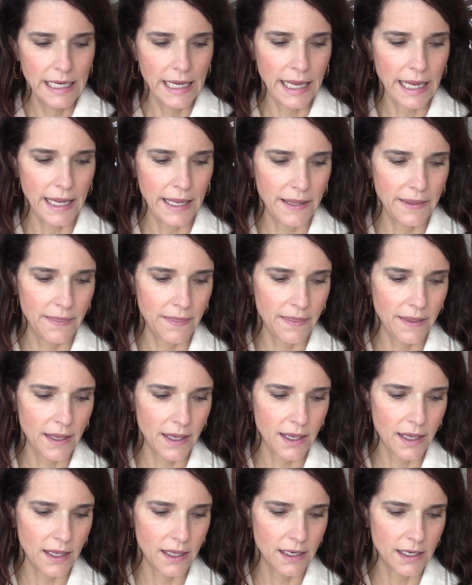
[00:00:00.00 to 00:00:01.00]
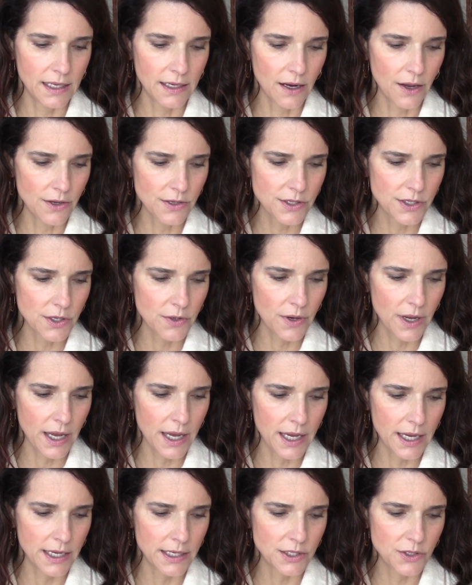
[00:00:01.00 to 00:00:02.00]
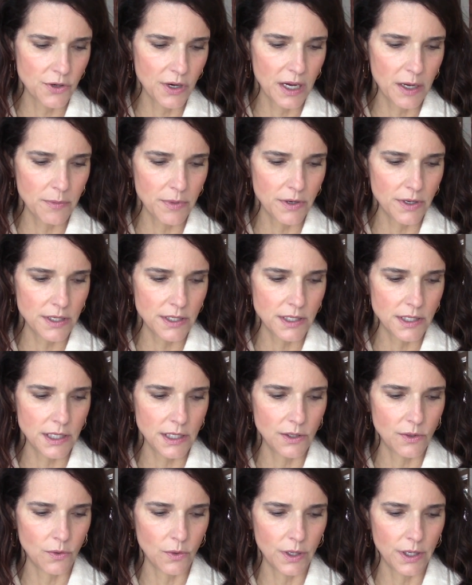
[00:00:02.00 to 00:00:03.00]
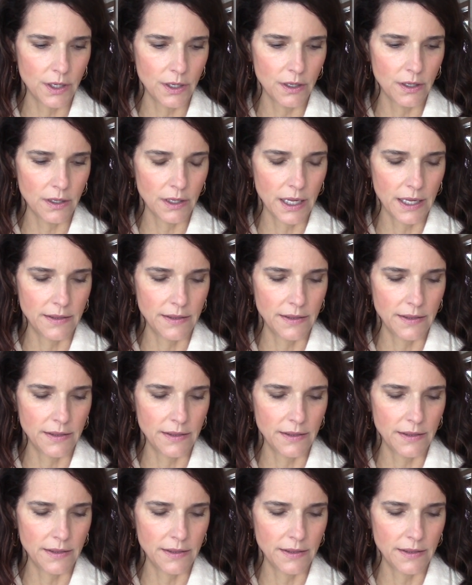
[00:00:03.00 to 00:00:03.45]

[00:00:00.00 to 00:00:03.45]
And then it also has cranberry seed oil,